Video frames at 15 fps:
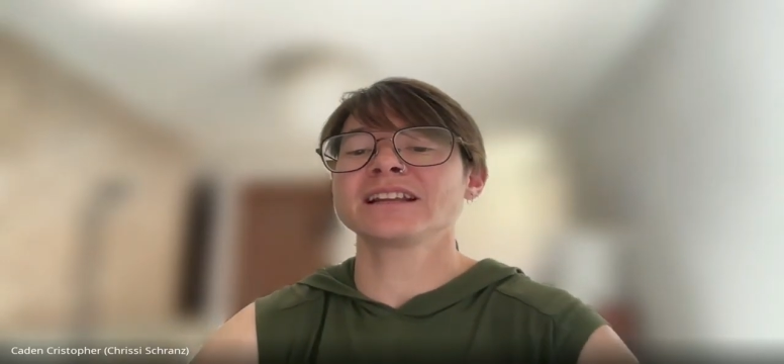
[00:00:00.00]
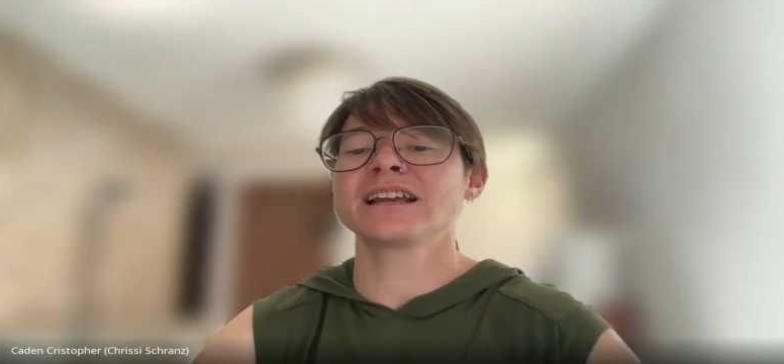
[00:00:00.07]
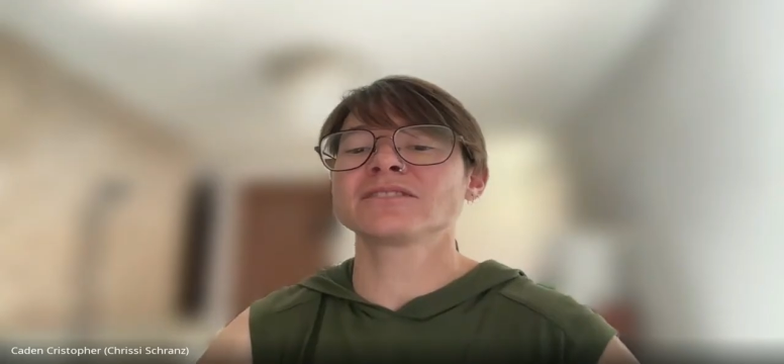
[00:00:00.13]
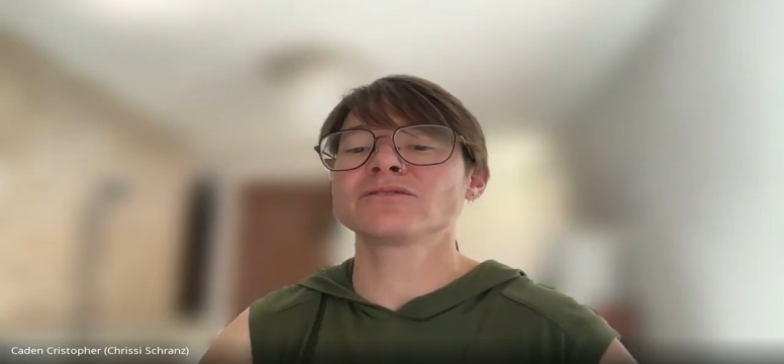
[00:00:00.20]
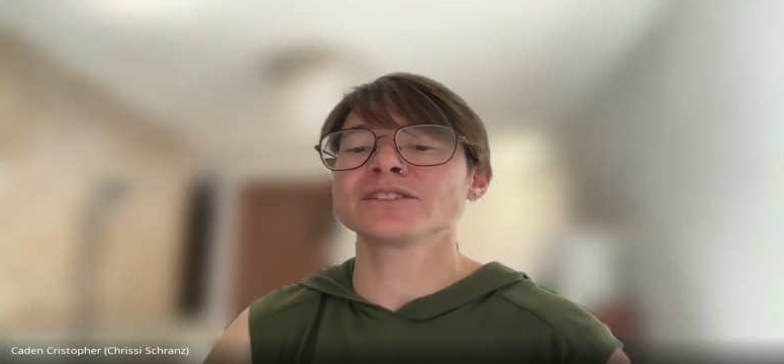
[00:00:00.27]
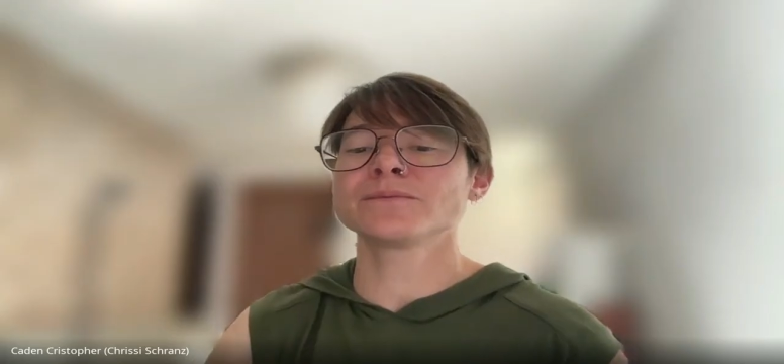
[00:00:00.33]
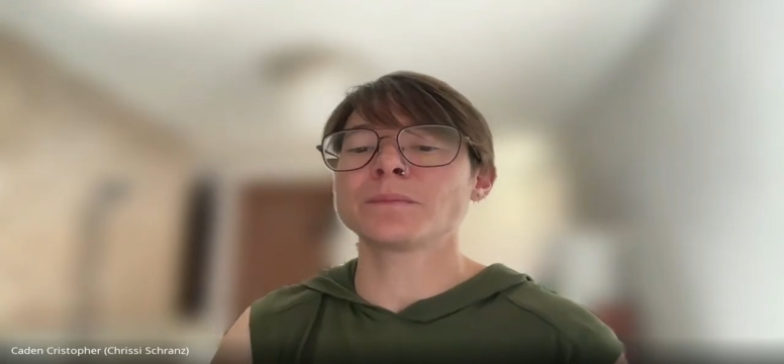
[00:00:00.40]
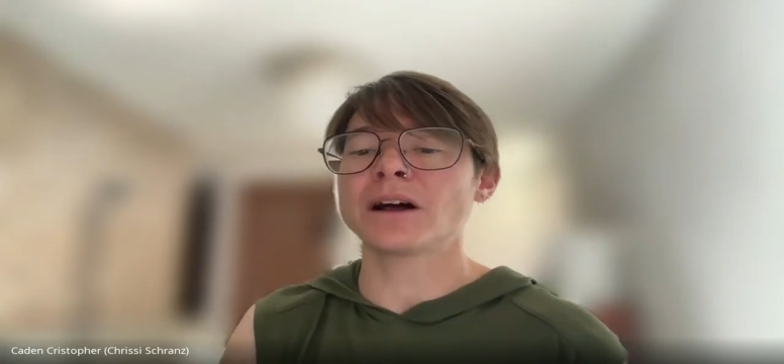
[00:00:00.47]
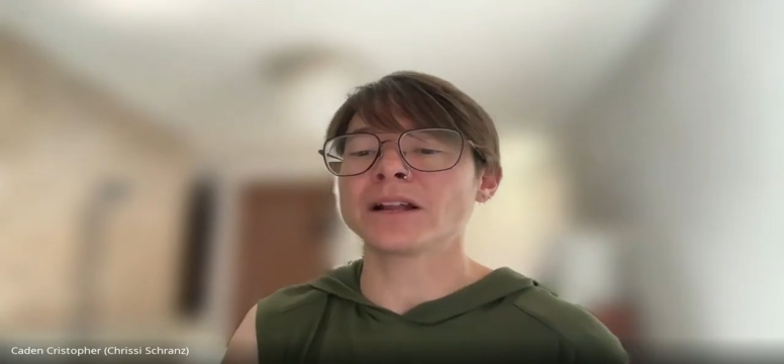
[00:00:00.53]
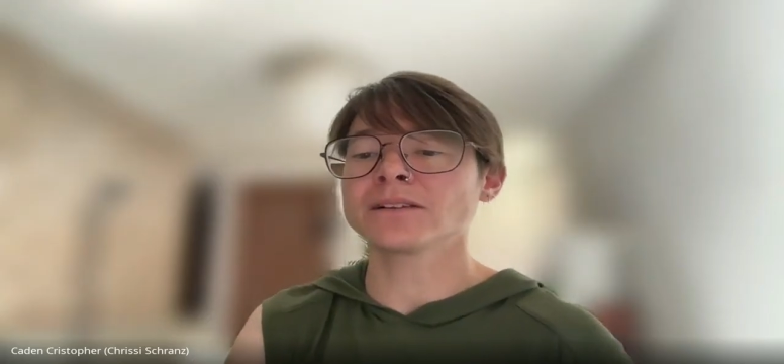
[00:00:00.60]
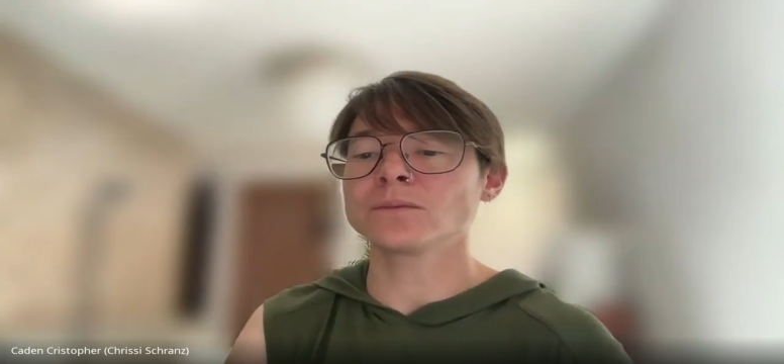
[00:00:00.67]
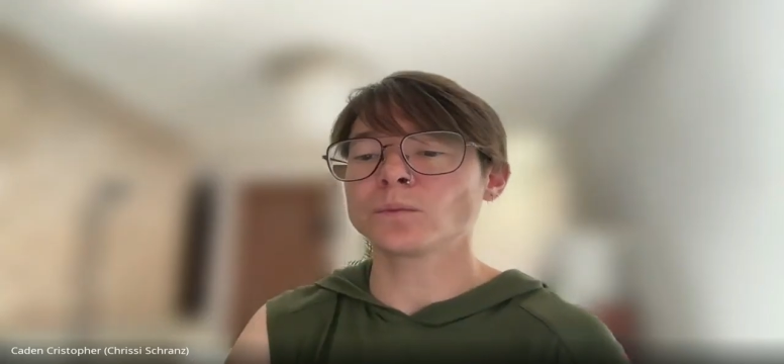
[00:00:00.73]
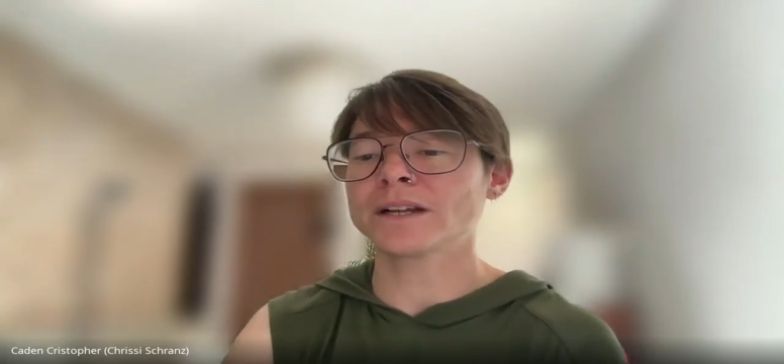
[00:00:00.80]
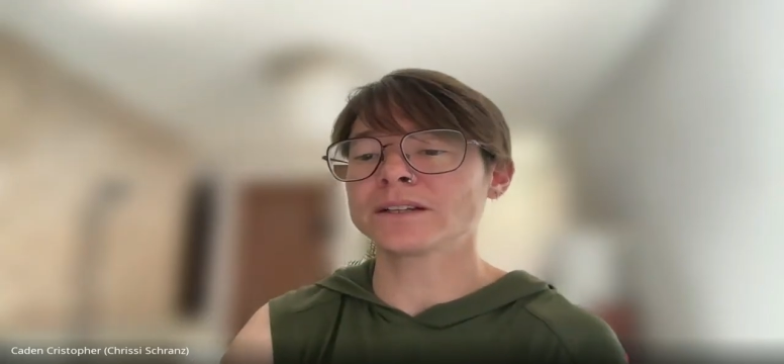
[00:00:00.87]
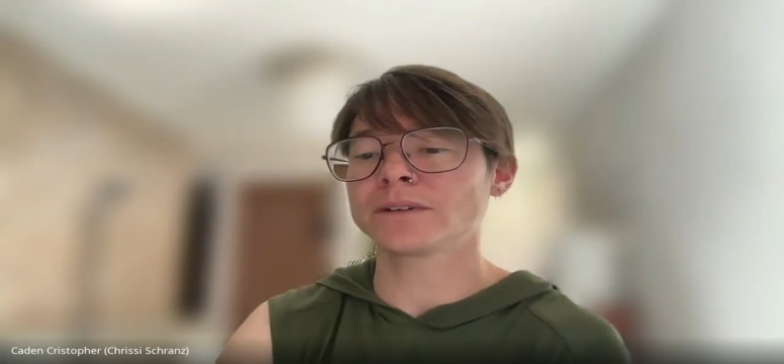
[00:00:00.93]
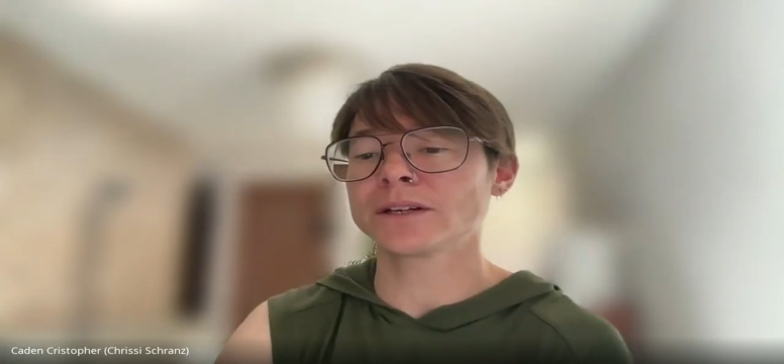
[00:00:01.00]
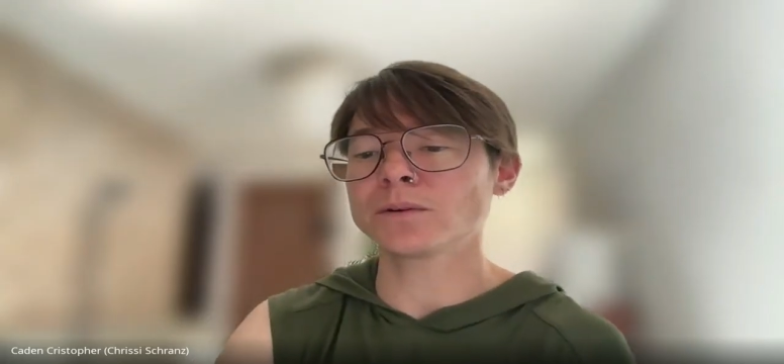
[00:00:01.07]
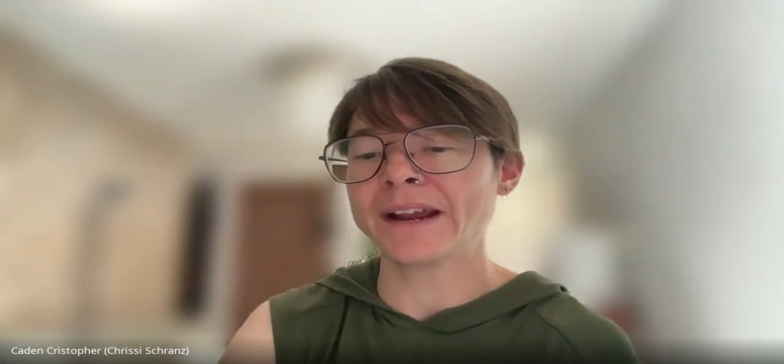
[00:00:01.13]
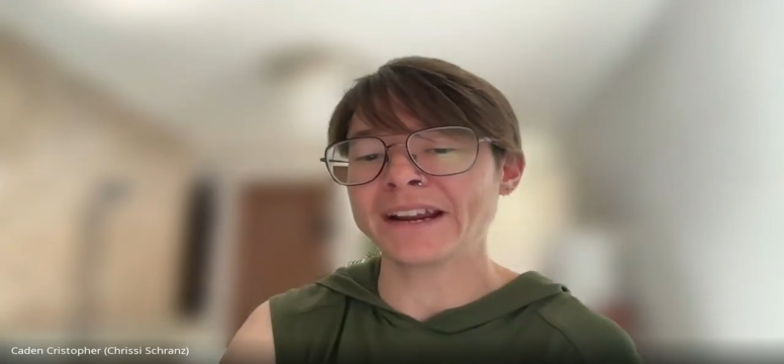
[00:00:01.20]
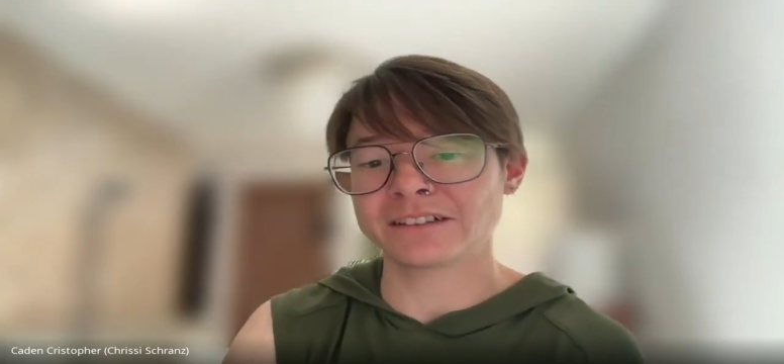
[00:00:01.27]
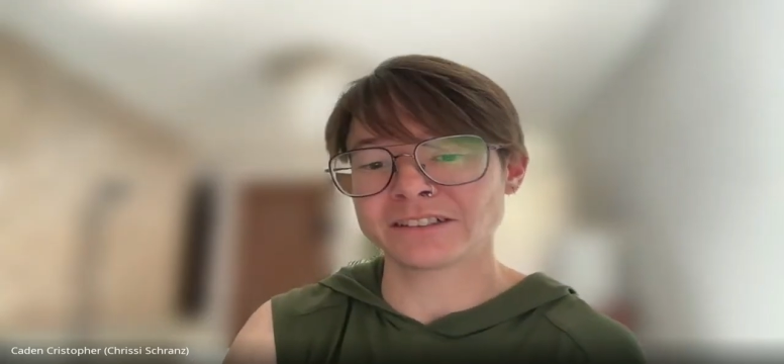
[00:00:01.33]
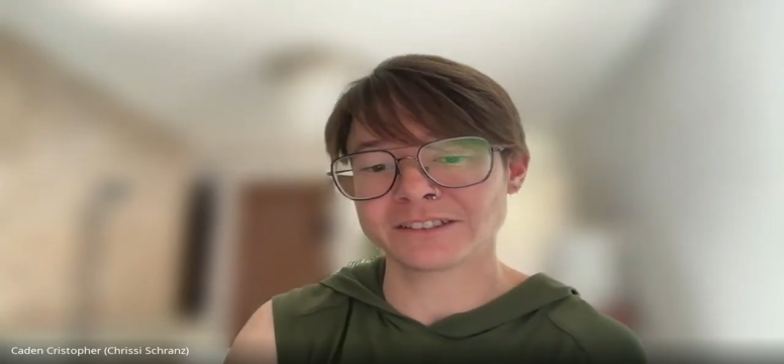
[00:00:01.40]
and respond when
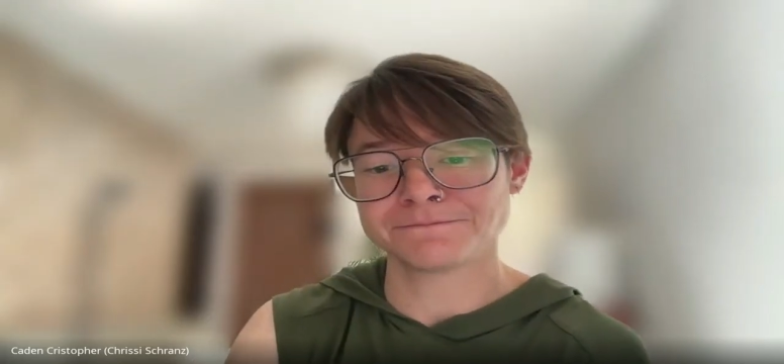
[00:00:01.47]
required.